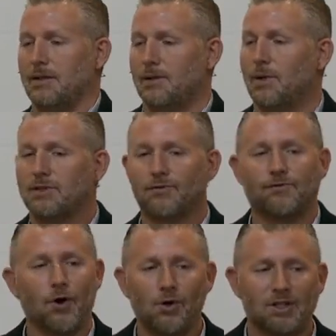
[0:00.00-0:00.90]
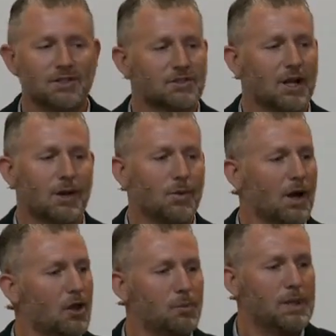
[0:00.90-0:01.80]
wasn't focused on what
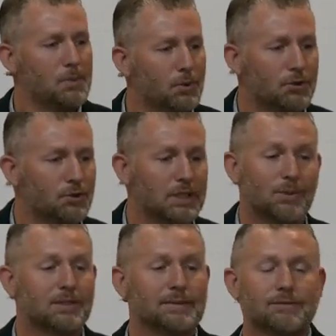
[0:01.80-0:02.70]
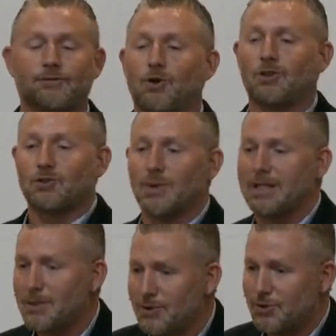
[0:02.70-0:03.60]
other people were doing. He wasn't even focused on what
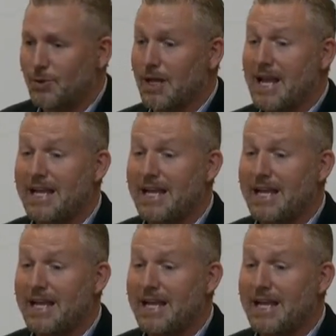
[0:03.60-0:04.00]
he was doing.